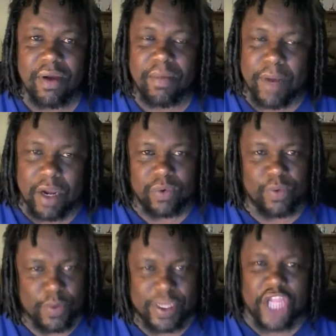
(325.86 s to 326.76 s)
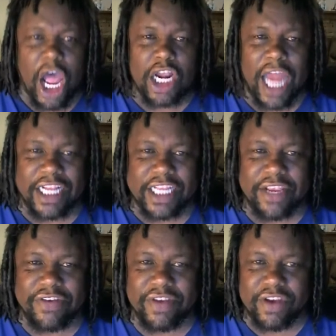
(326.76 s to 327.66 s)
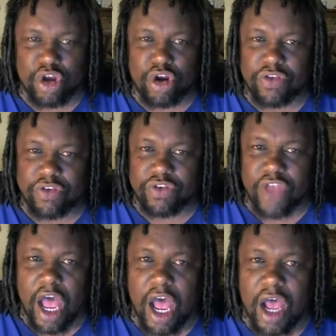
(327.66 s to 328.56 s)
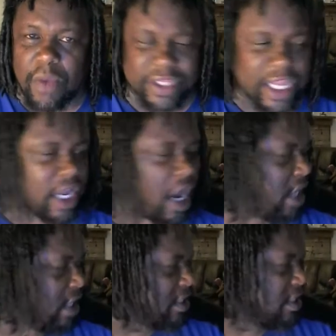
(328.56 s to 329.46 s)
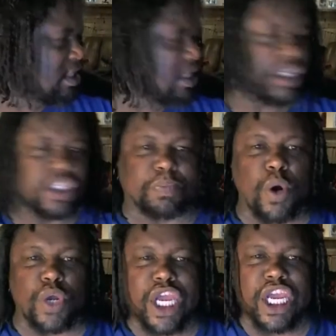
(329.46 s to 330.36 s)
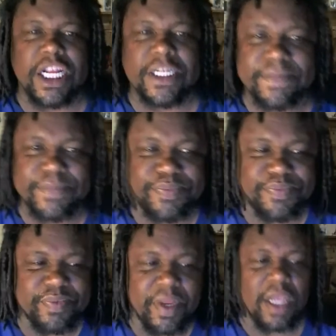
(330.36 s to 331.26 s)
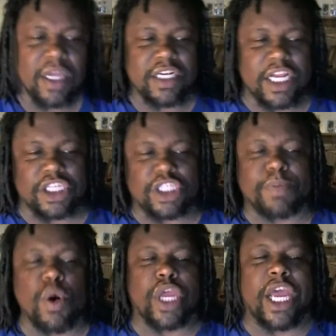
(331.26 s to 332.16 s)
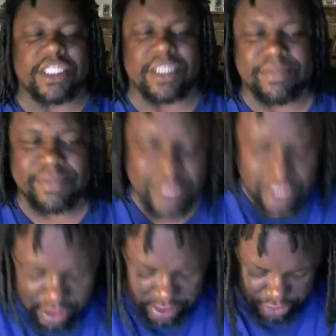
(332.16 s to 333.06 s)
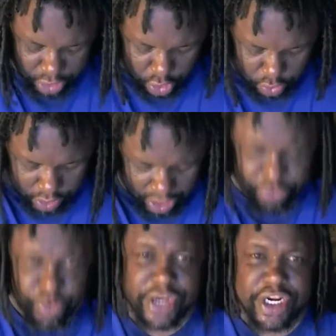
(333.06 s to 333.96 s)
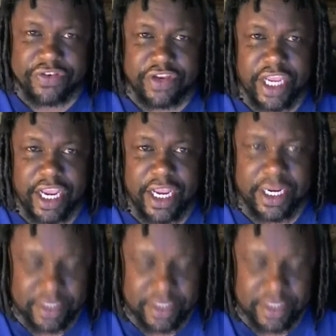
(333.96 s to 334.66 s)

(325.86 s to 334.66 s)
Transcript: But when we talk like this, you know, this is uh, what they call it, spooky. Yeah, spookism. This is spookism. So let's read this again.